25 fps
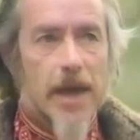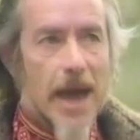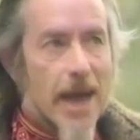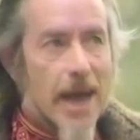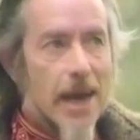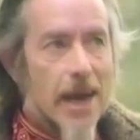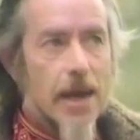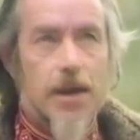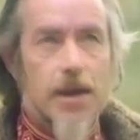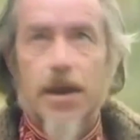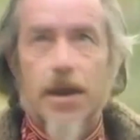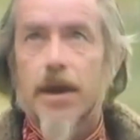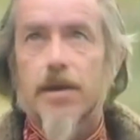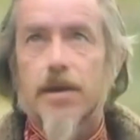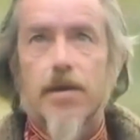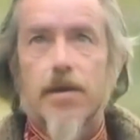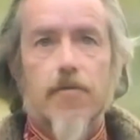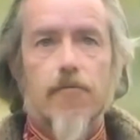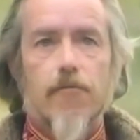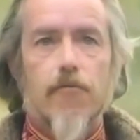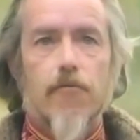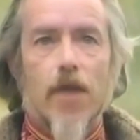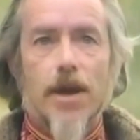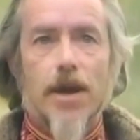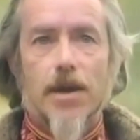alienated,
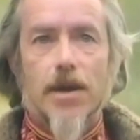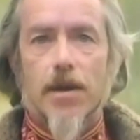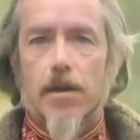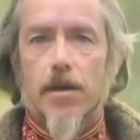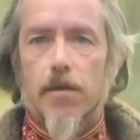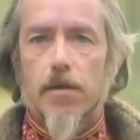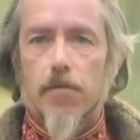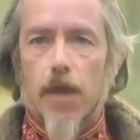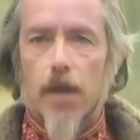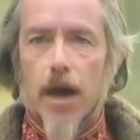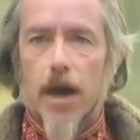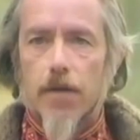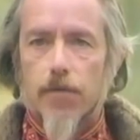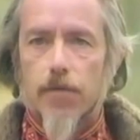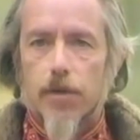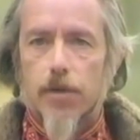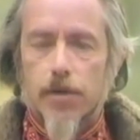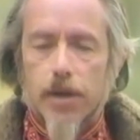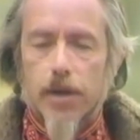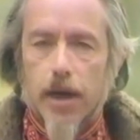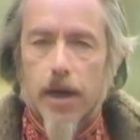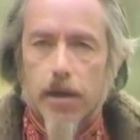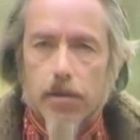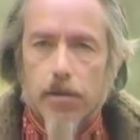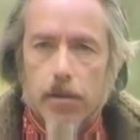frightened of life and
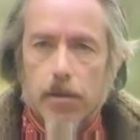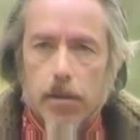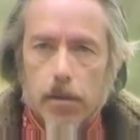death.